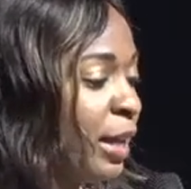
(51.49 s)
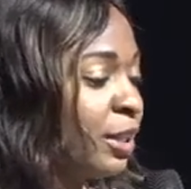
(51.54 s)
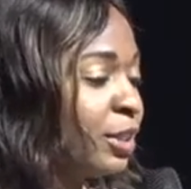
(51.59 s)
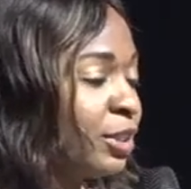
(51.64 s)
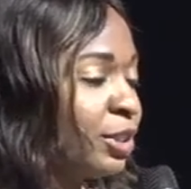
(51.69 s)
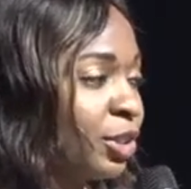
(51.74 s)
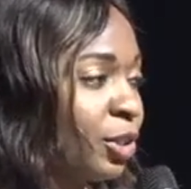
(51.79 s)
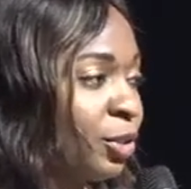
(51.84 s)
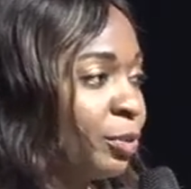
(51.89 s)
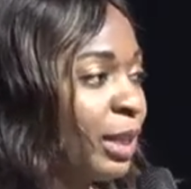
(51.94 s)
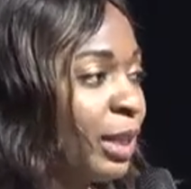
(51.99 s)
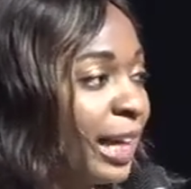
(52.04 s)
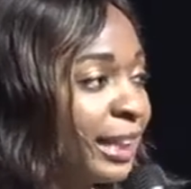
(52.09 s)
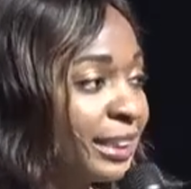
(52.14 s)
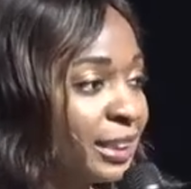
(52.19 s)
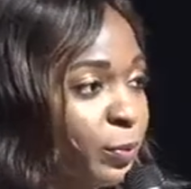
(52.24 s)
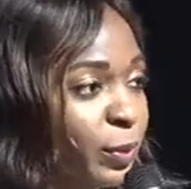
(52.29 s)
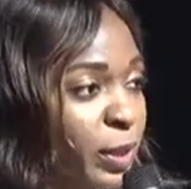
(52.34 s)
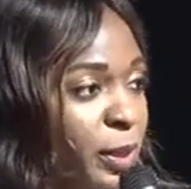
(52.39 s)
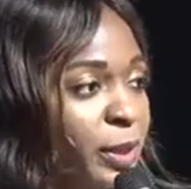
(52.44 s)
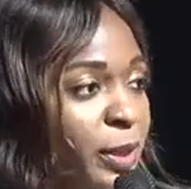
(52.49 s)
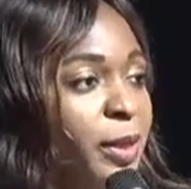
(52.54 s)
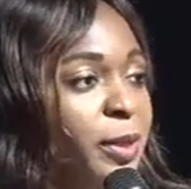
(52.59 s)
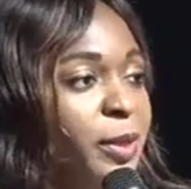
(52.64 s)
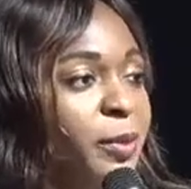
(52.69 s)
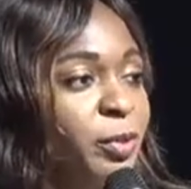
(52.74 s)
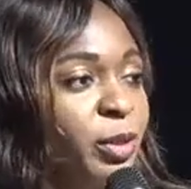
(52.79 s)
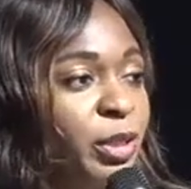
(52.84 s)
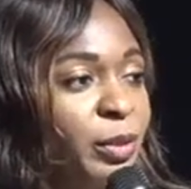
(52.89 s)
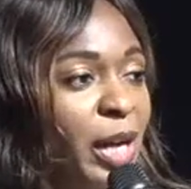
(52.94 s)
So last week,
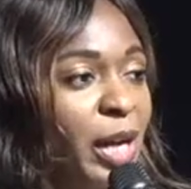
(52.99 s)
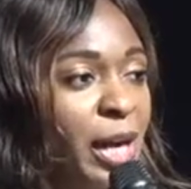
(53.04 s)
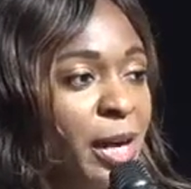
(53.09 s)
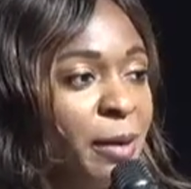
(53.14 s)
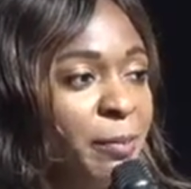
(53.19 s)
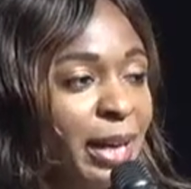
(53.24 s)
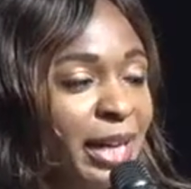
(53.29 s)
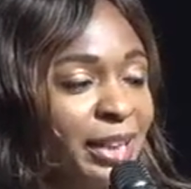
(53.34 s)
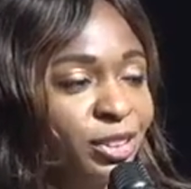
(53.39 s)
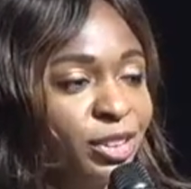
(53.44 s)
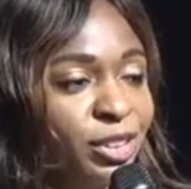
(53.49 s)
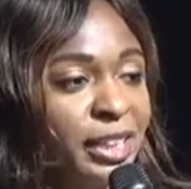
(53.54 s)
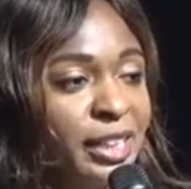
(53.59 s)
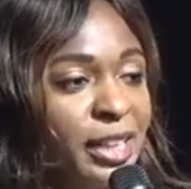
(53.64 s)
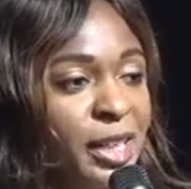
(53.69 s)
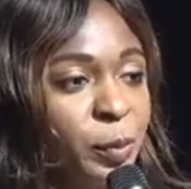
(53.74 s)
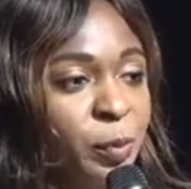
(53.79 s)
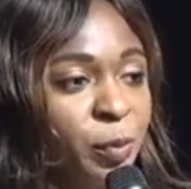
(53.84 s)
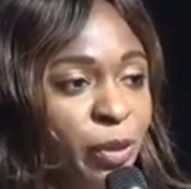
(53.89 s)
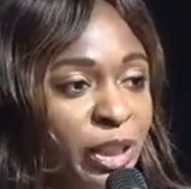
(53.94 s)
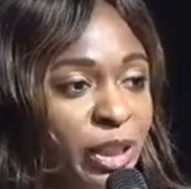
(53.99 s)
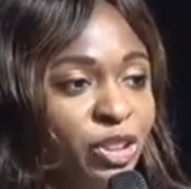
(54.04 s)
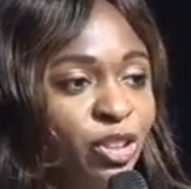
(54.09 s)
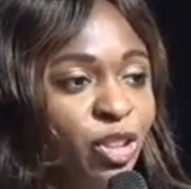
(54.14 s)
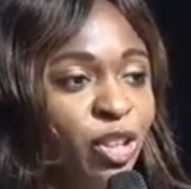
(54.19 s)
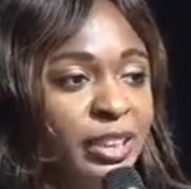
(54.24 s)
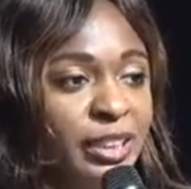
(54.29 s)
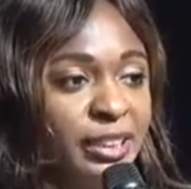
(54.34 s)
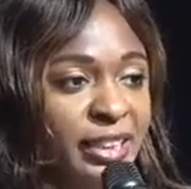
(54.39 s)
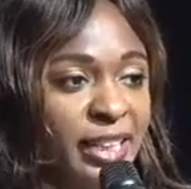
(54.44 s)
um, Pastor Tanetta preached
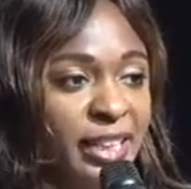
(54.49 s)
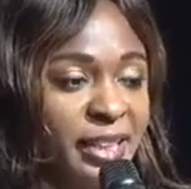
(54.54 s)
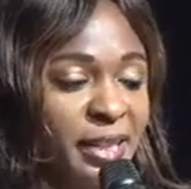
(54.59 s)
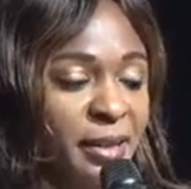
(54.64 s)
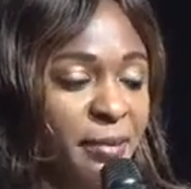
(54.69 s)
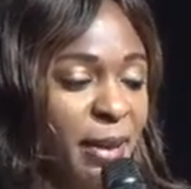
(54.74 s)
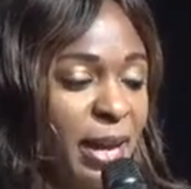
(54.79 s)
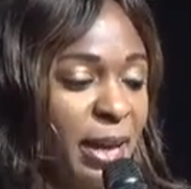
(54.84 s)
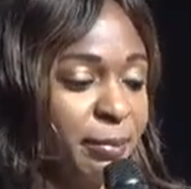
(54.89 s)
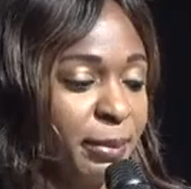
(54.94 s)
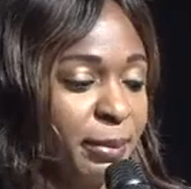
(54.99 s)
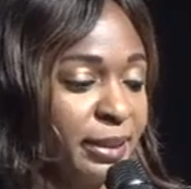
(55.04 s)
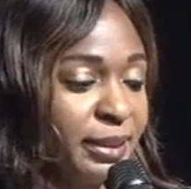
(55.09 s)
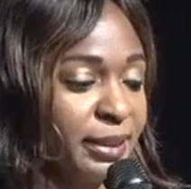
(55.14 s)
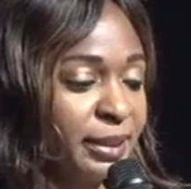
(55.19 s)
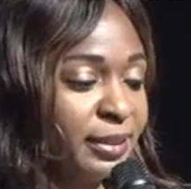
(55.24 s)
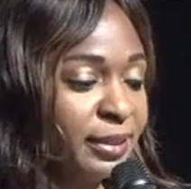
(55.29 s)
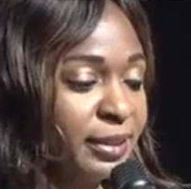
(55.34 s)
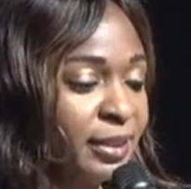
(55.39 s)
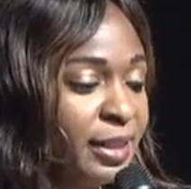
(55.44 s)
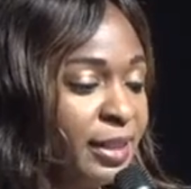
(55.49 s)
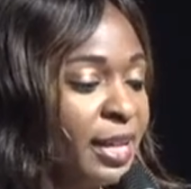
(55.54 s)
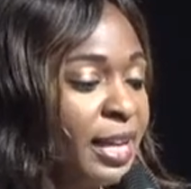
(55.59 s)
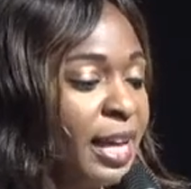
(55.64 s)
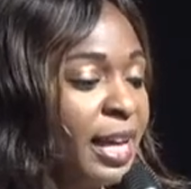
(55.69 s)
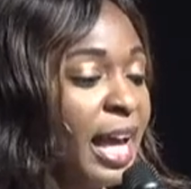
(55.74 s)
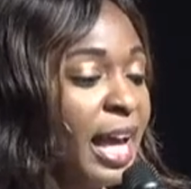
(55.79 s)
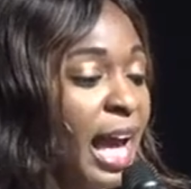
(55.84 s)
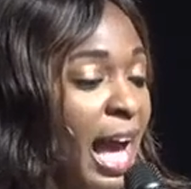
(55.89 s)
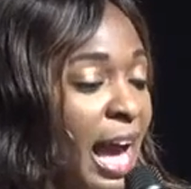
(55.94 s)
on the Ten Commandments.
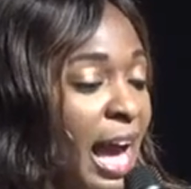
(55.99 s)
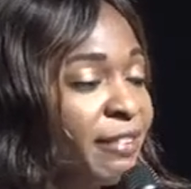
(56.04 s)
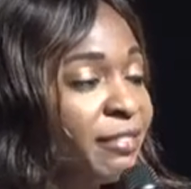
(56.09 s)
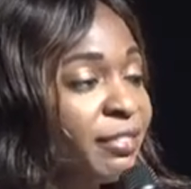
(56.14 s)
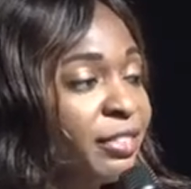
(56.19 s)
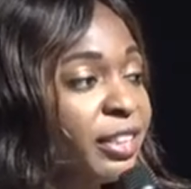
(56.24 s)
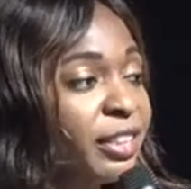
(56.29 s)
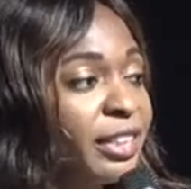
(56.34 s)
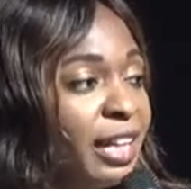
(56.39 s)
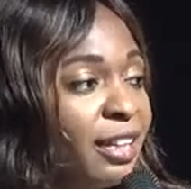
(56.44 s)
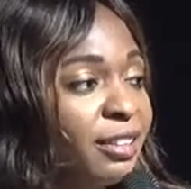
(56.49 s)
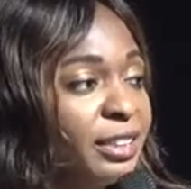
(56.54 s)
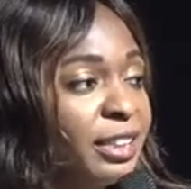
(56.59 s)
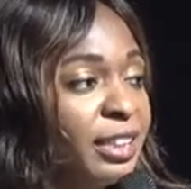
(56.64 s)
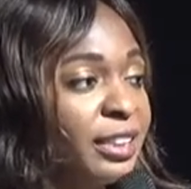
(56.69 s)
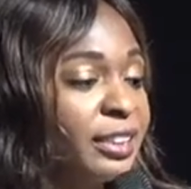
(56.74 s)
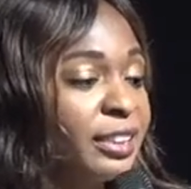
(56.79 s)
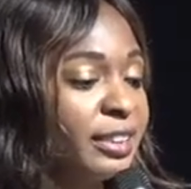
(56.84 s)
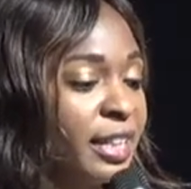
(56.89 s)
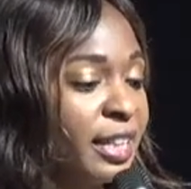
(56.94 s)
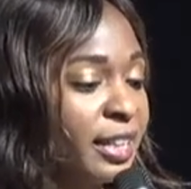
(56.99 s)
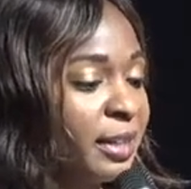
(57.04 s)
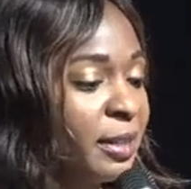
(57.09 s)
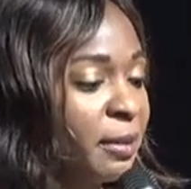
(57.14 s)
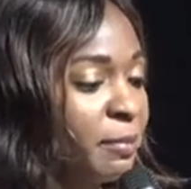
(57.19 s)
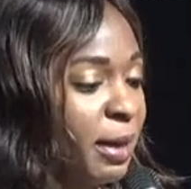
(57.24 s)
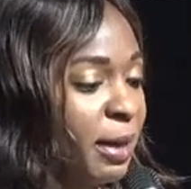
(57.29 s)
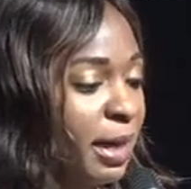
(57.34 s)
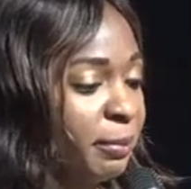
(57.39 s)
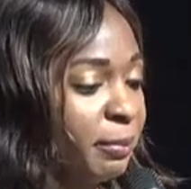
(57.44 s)
After announcing the Ten
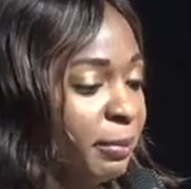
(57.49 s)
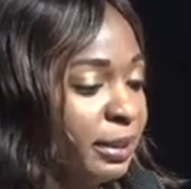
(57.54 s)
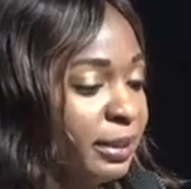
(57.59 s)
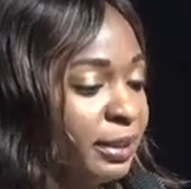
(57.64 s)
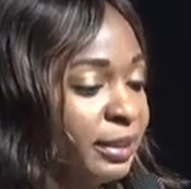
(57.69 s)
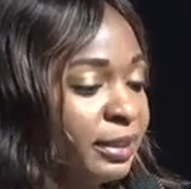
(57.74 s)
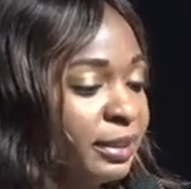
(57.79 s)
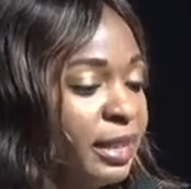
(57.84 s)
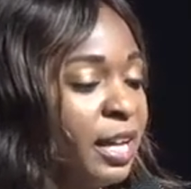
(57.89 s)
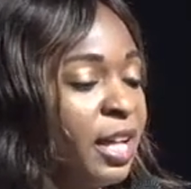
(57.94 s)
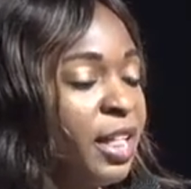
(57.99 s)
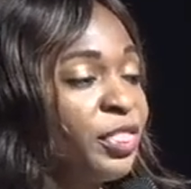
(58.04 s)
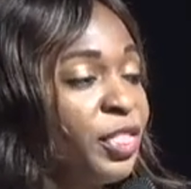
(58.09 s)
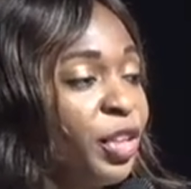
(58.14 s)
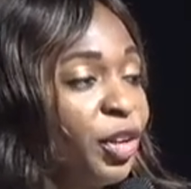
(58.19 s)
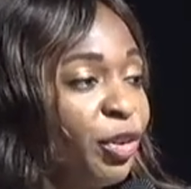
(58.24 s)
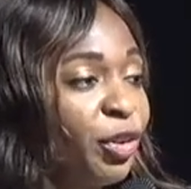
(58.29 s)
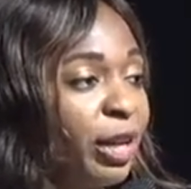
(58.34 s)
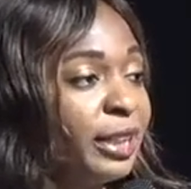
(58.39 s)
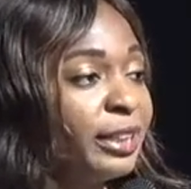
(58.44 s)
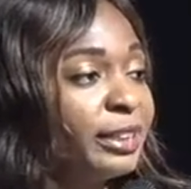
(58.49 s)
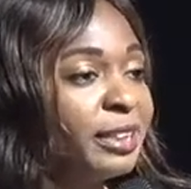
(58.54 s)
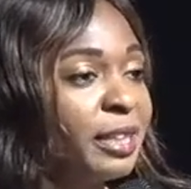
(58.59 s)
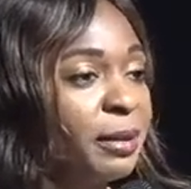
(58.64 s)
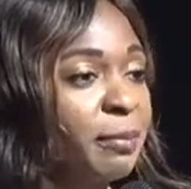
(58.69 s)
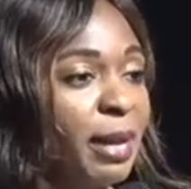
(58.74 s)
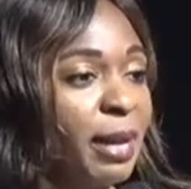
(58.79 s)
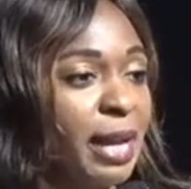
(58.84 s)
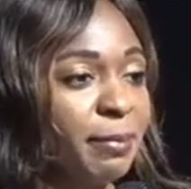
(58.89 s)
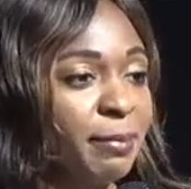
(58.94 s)
Commandments, the greatest
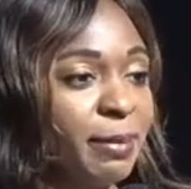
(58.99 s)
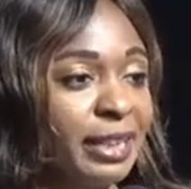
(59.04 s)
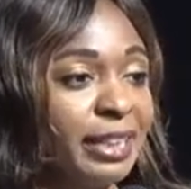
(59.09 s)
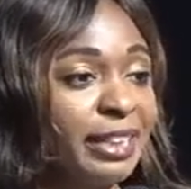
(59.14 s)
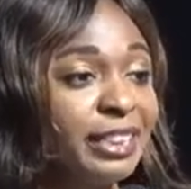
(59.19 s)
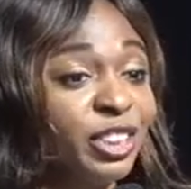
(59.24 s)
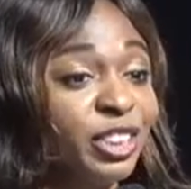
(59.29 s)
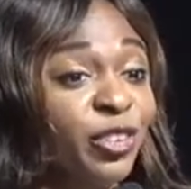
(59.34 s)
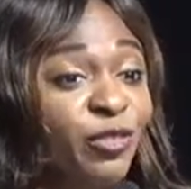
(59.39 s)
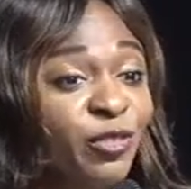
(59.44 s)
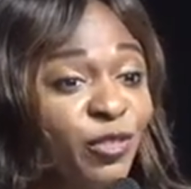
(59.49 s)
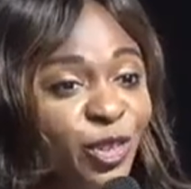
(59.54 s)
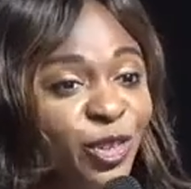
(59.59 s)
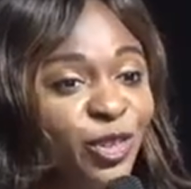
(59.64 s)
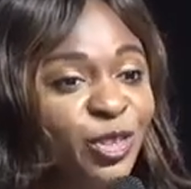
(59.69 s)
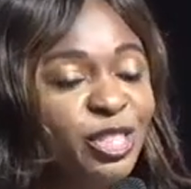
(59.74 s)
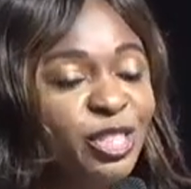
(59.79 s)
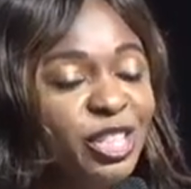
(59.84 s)
commandment is the first